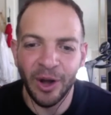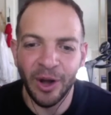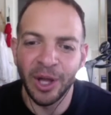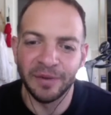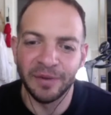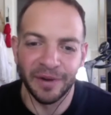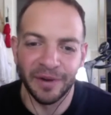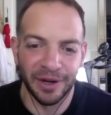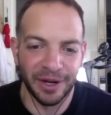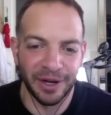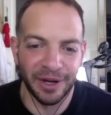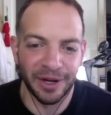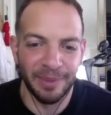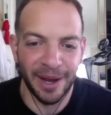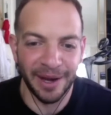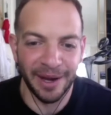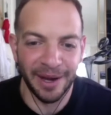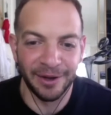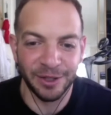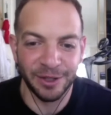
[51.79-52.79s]
all of our
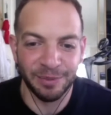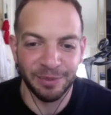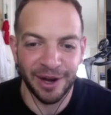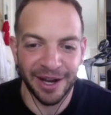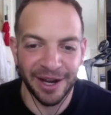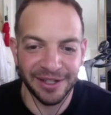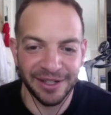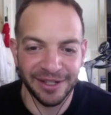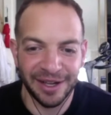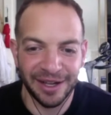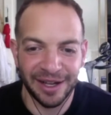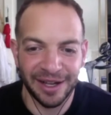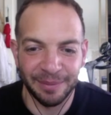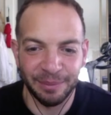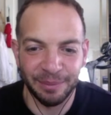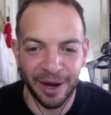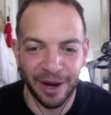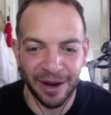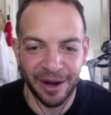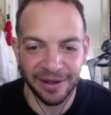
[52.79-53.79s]
competitors' products.
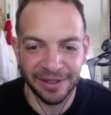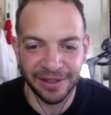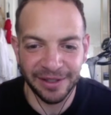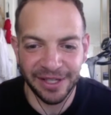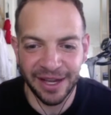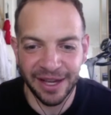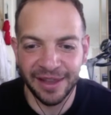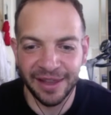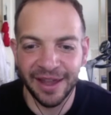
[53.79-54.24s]
Uh, products.